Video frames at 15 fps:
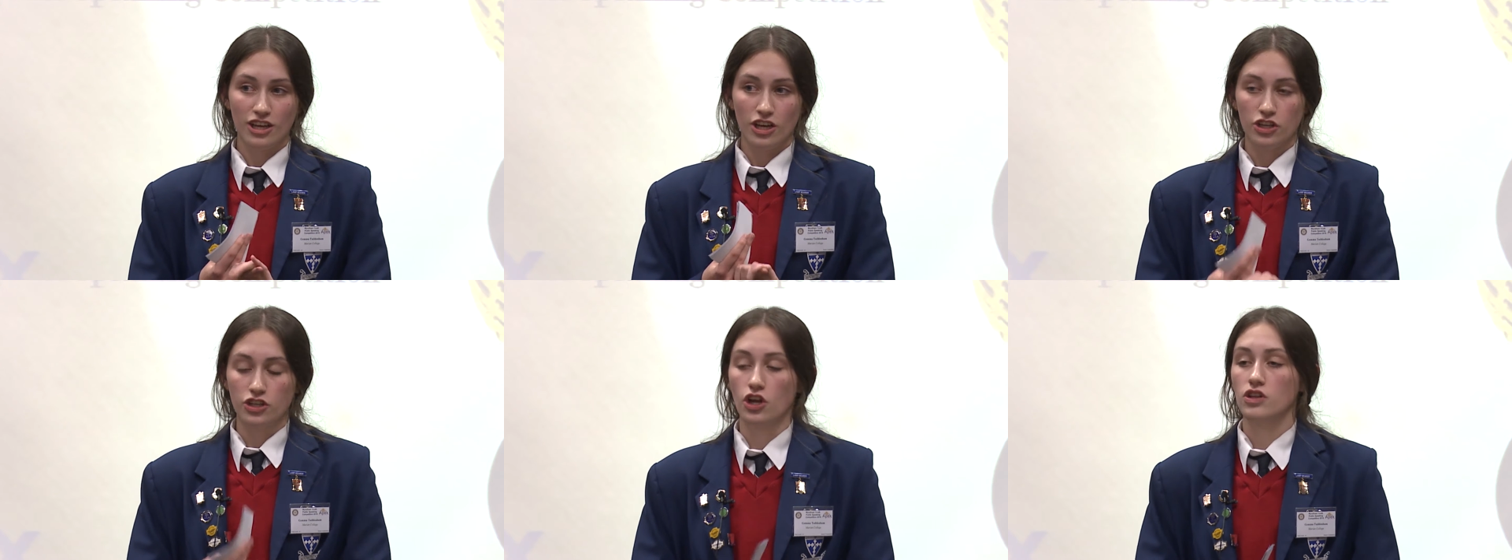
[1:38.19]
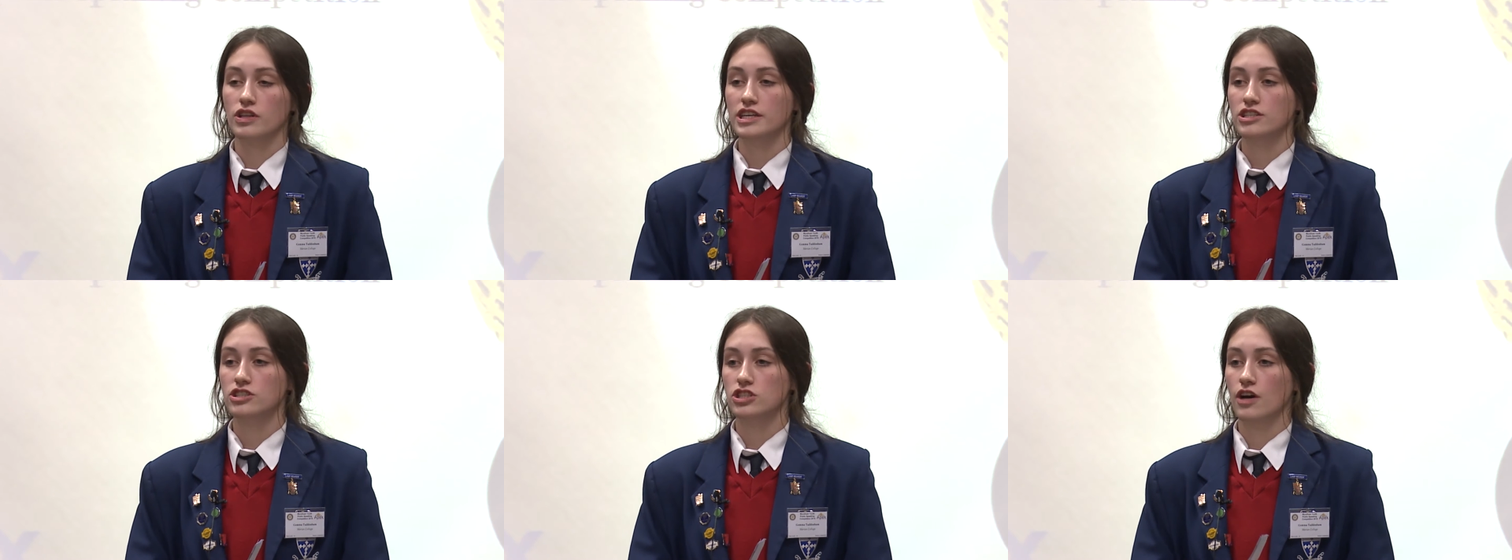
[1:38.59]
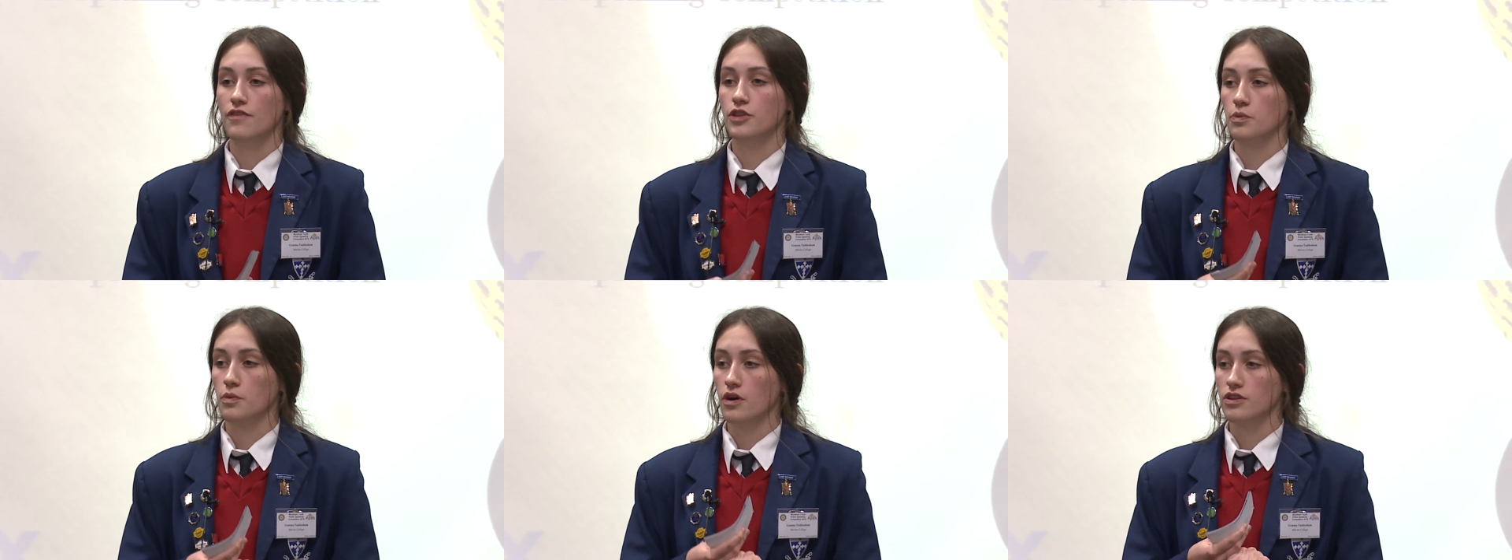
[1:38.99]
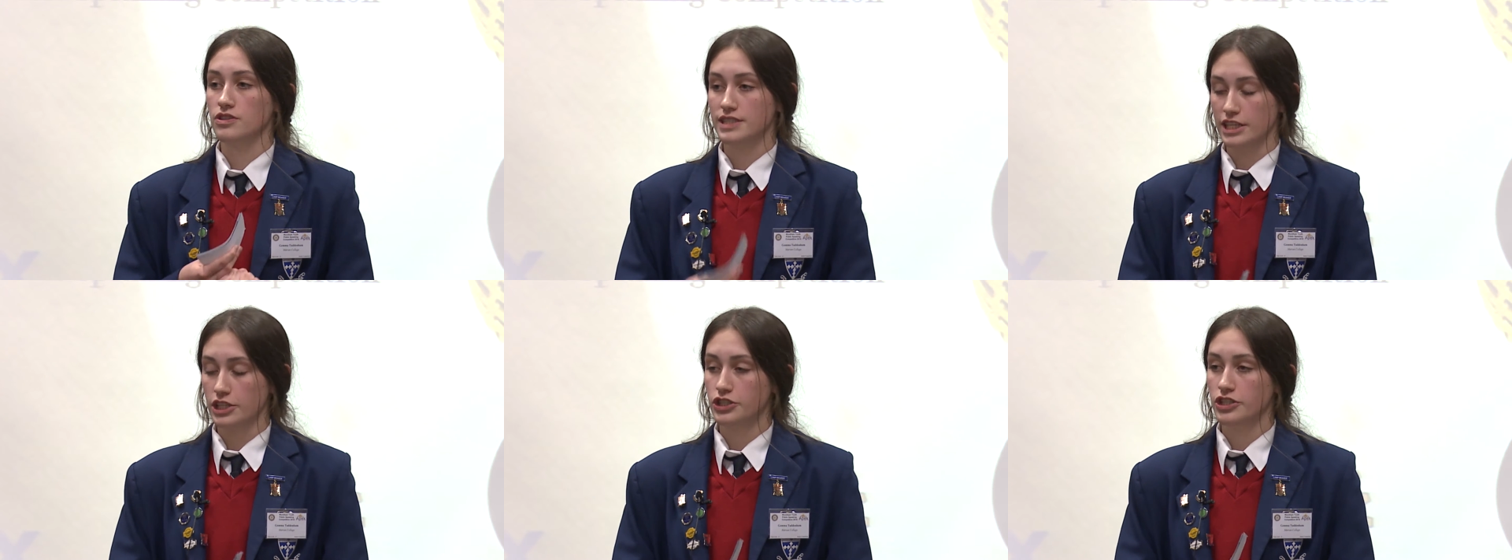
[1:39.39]
knowledge of the world's
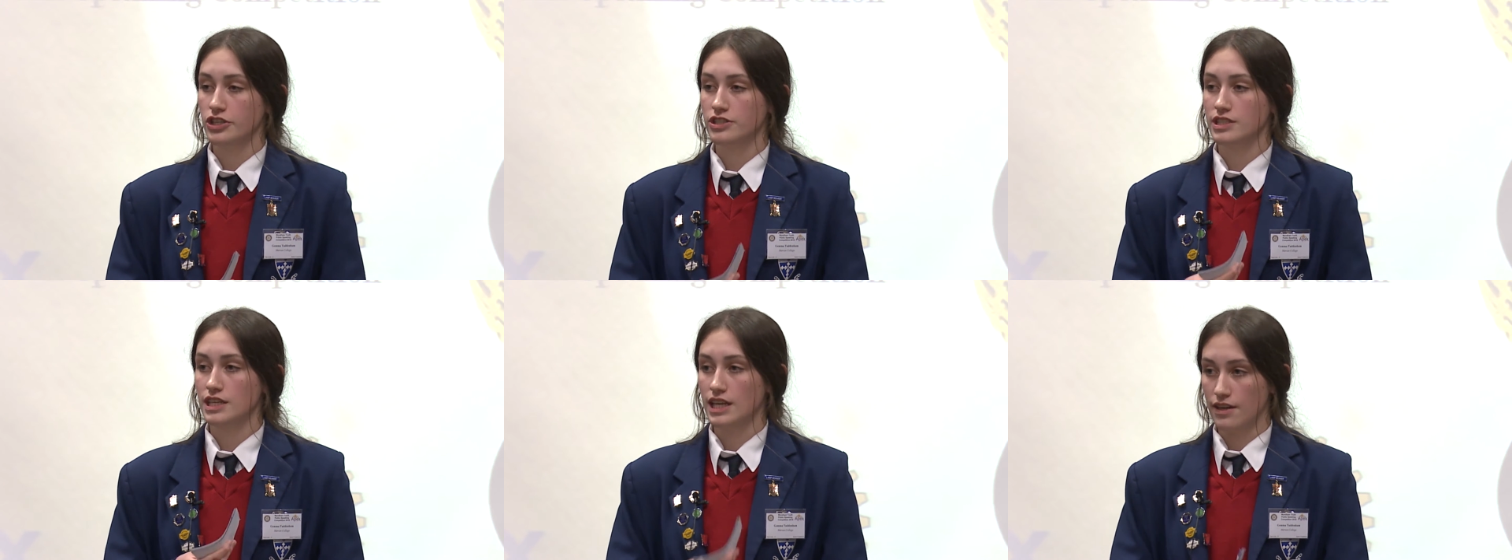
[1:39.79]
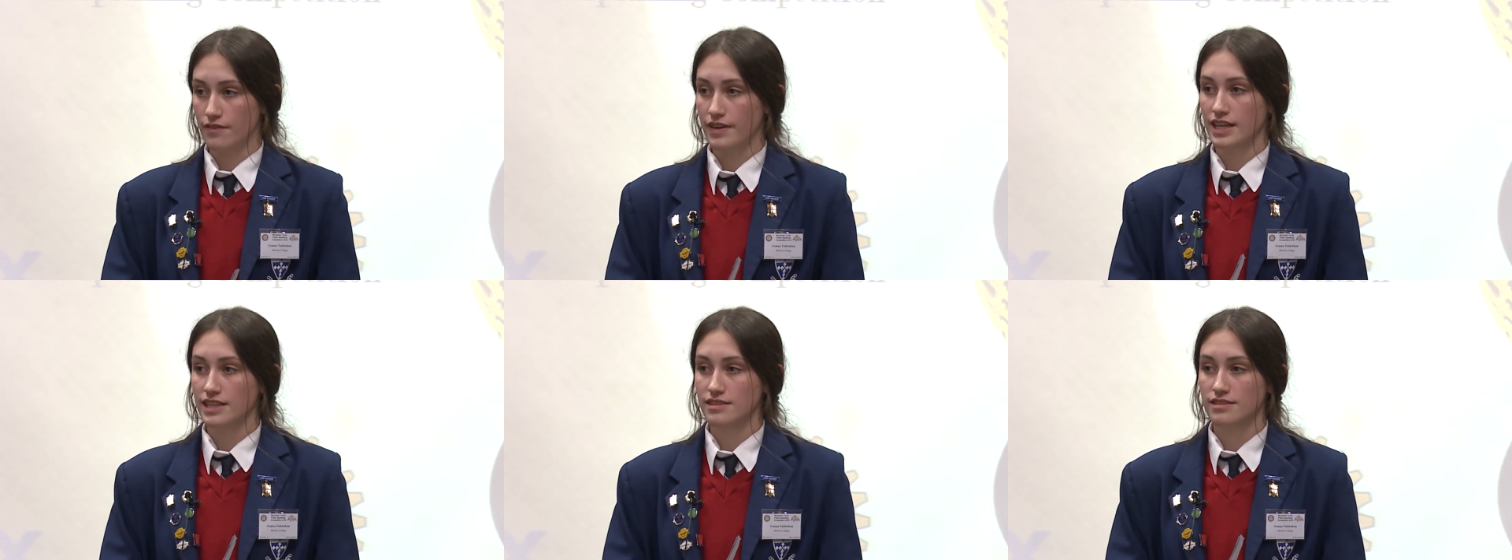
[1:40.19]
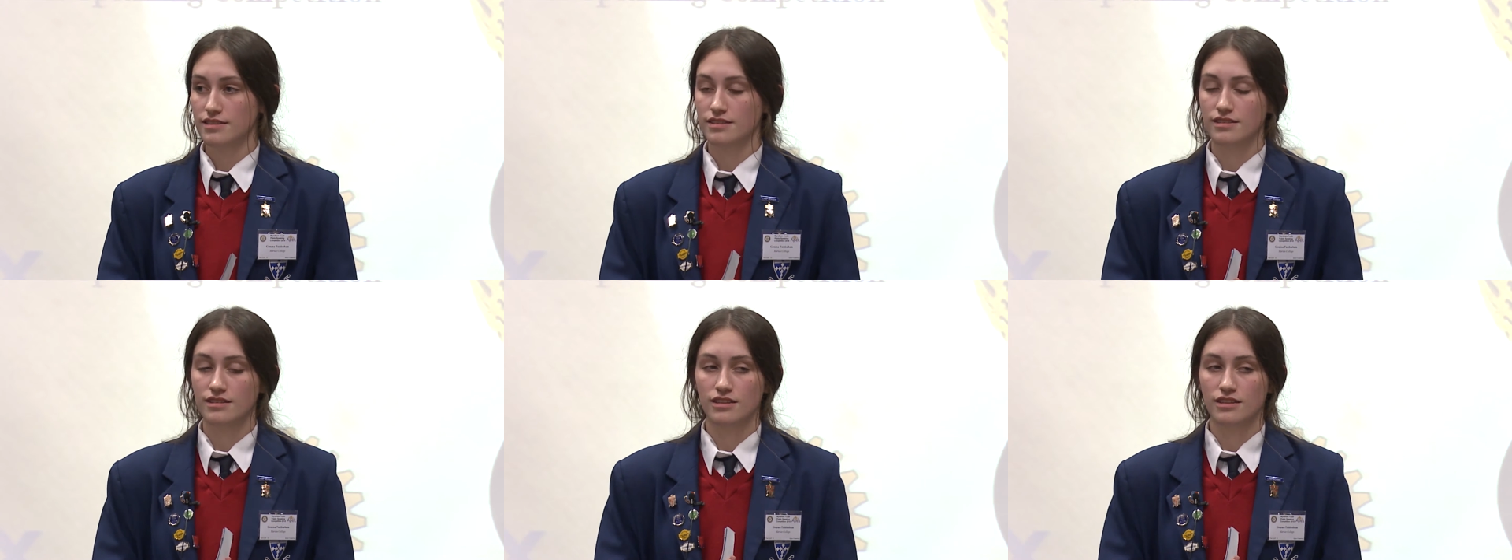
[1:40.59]
issues and events,